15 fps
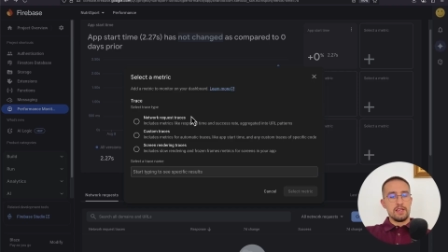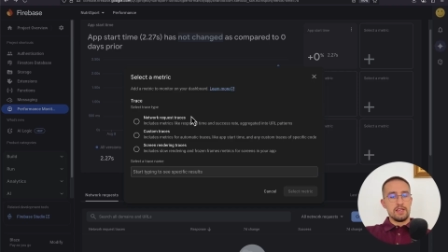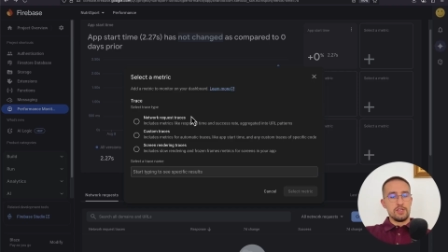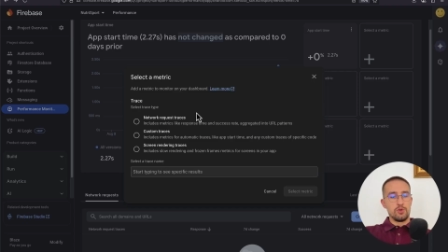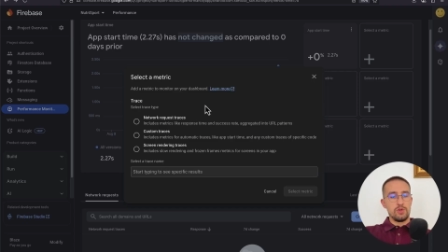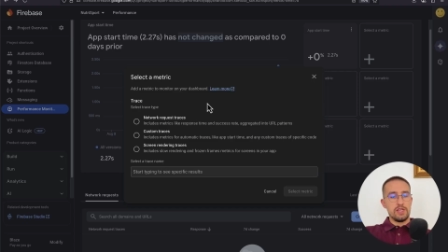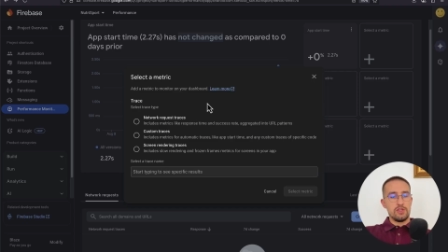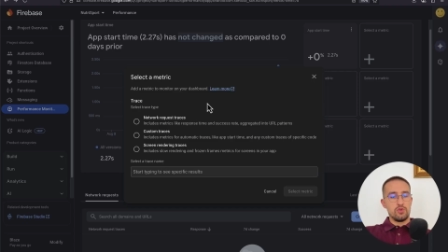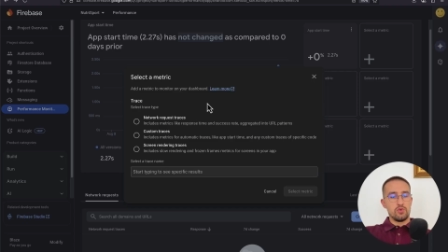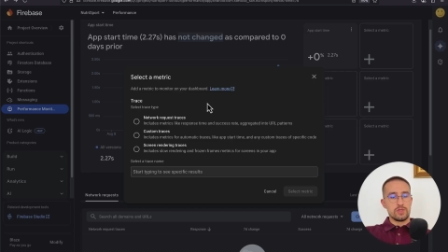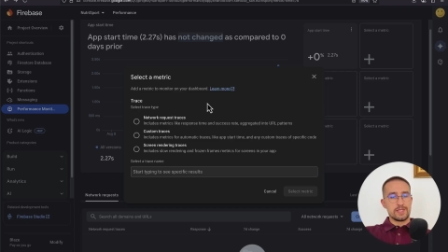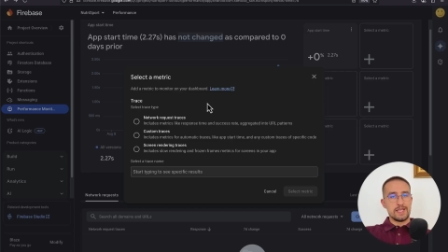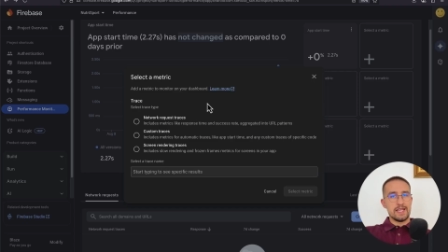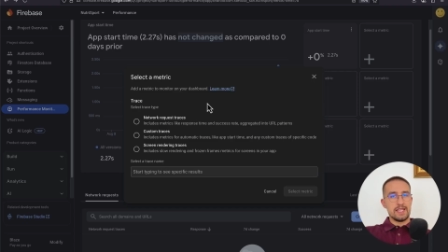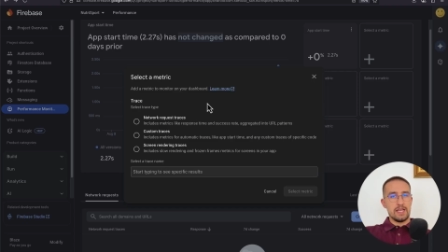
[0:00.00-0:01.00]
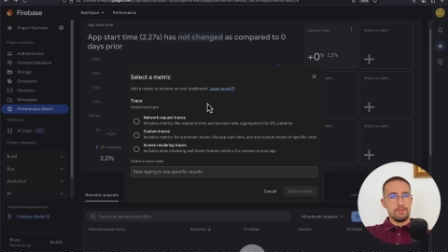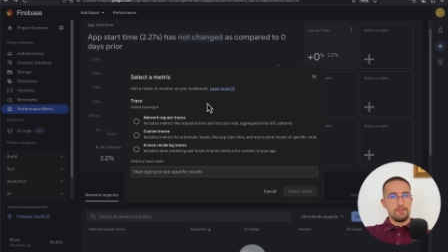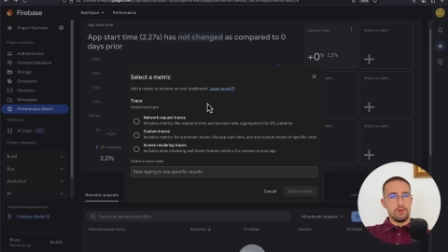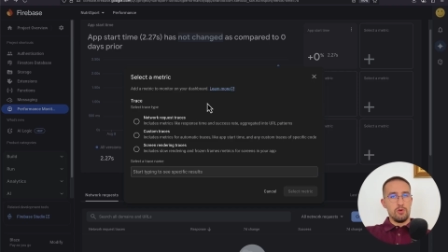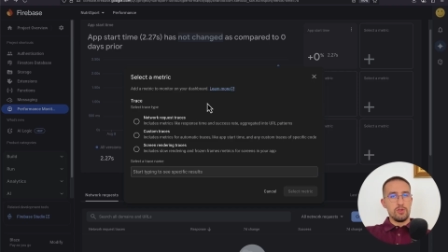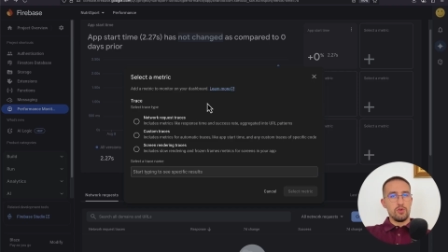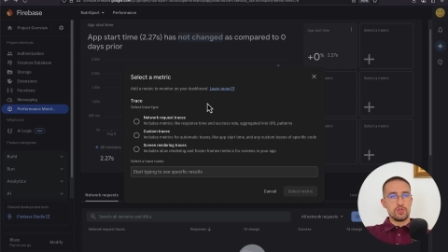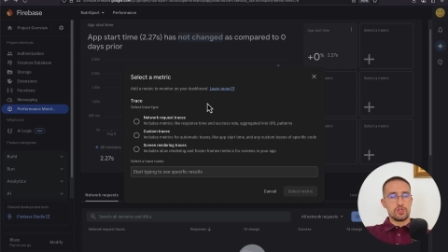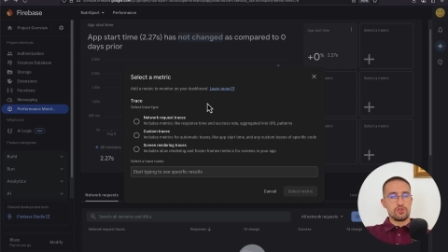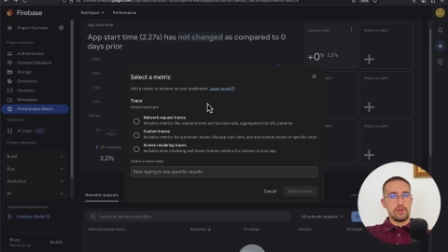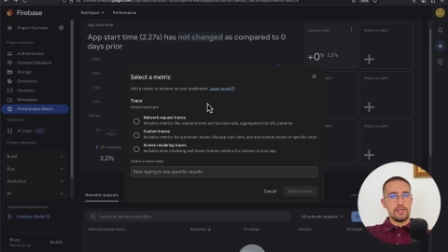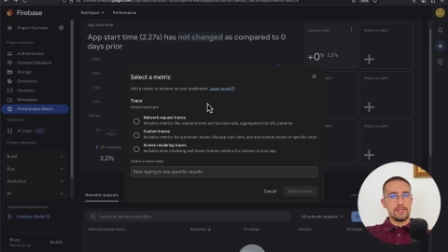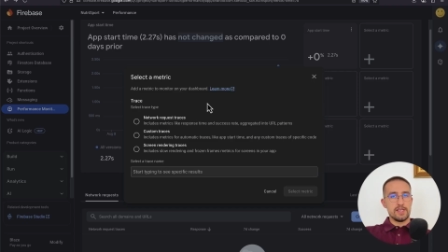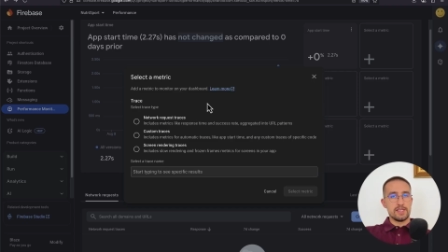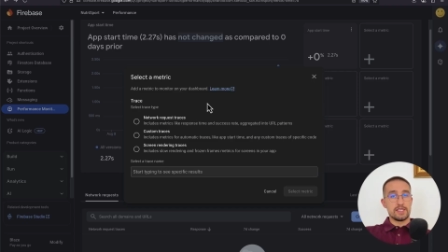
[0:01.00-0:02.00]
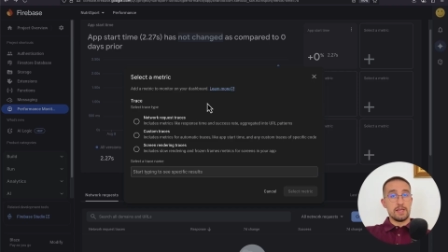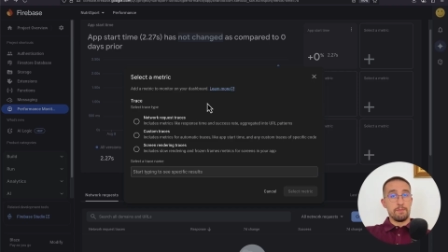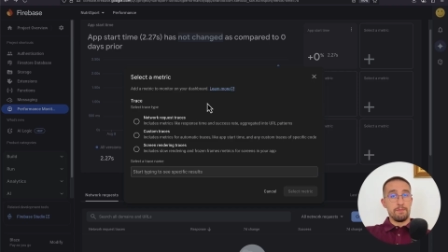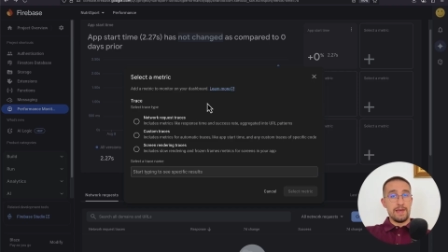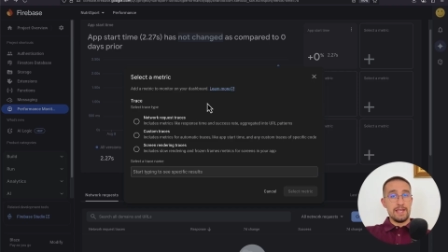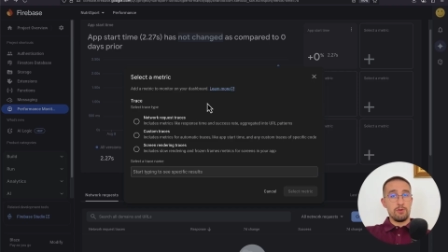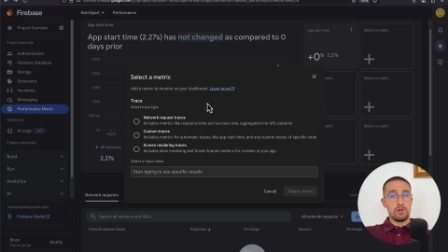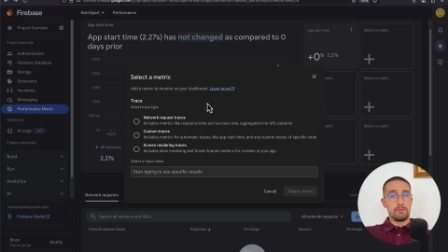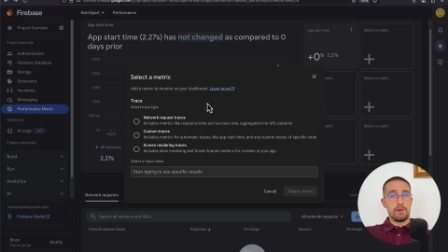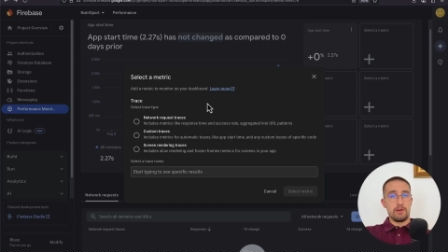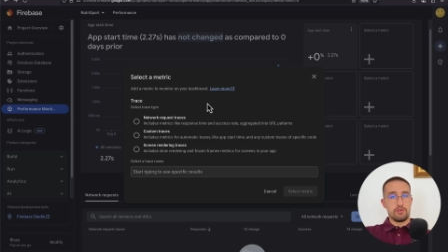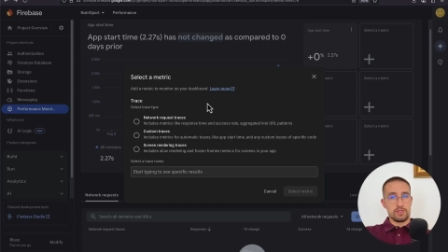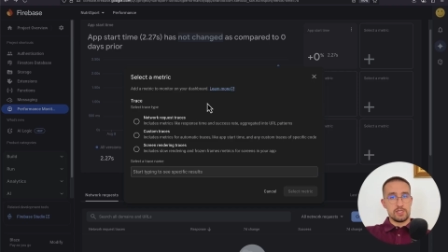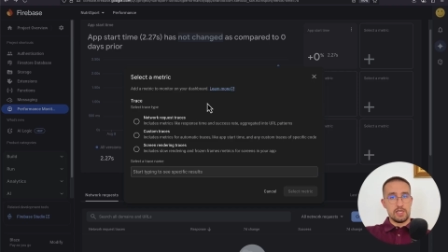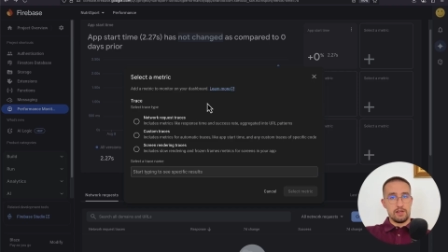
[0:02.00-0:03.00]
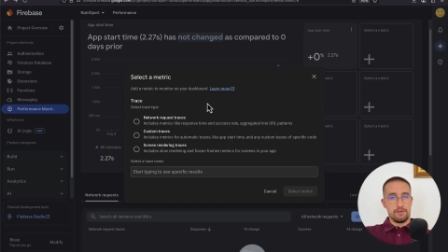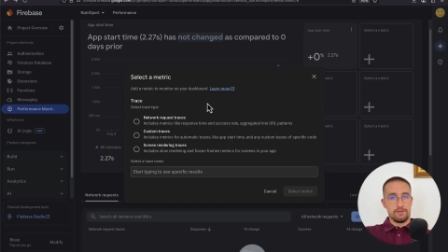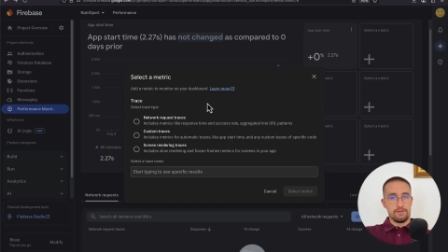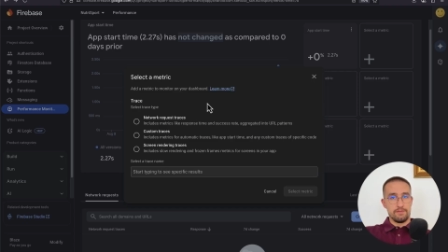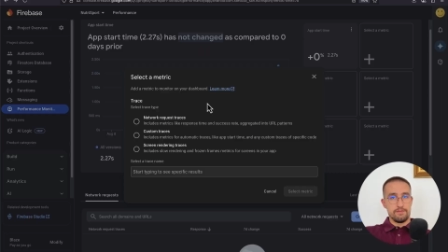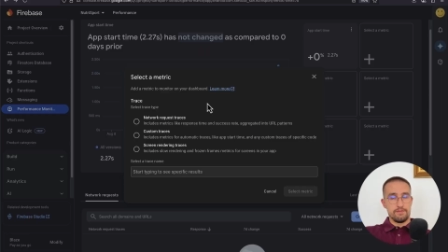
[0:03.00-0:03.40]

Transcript: you need to set up all those traces manually by yourself.